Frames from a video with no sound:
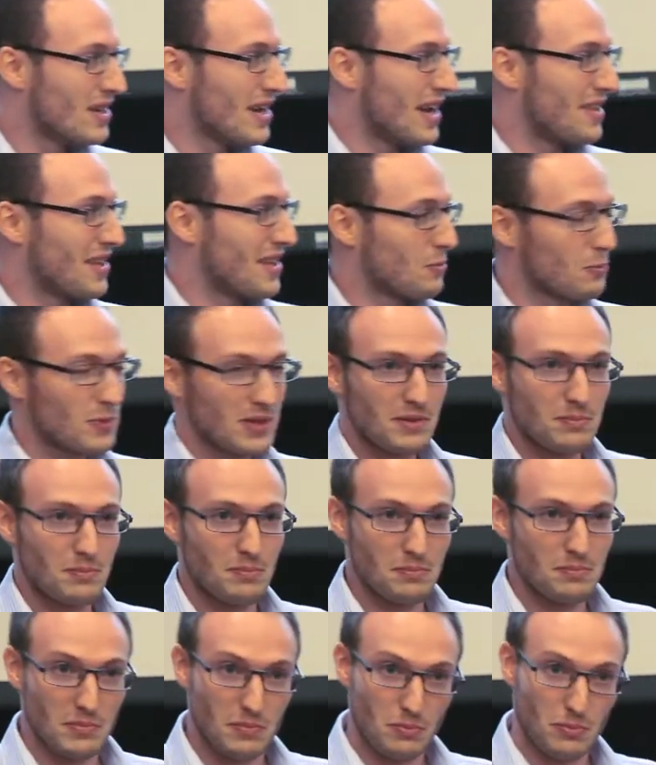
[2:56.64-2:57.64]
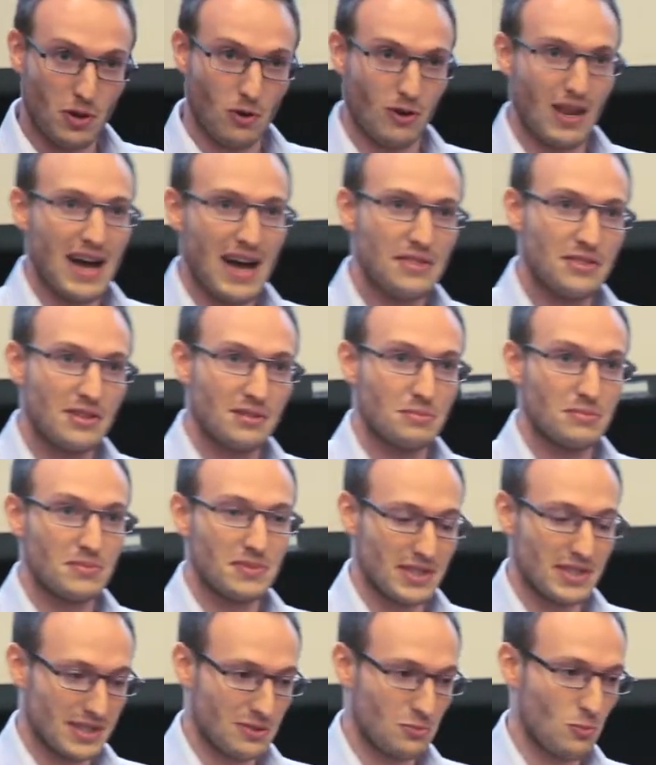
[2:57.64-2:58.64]
and then we collide them
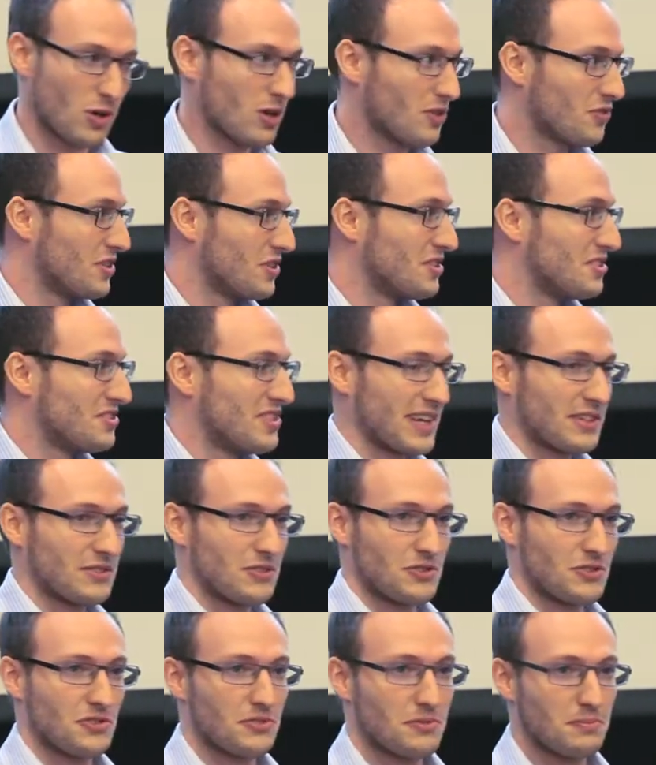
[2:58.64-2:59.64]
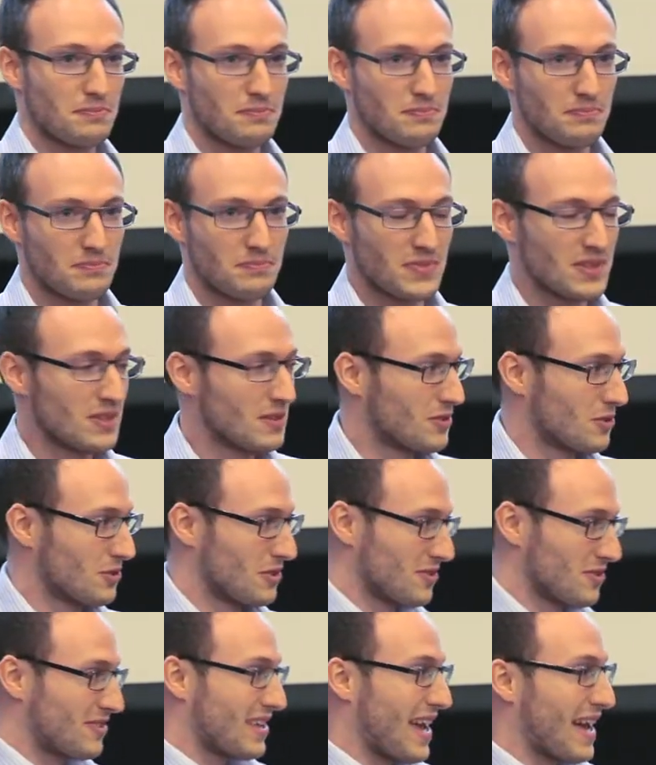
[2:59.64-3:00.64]
in one of the detectors. So
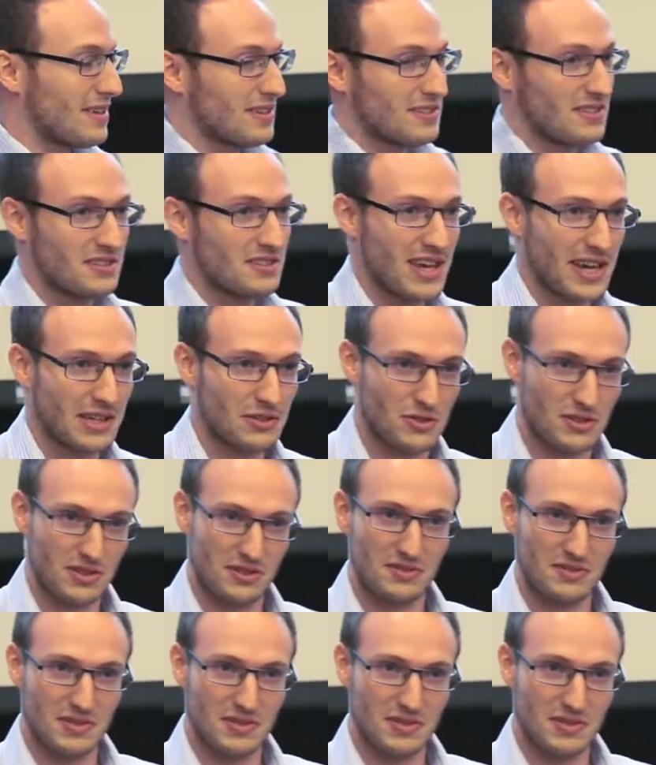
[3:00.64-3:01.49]
this is the Atlas detector.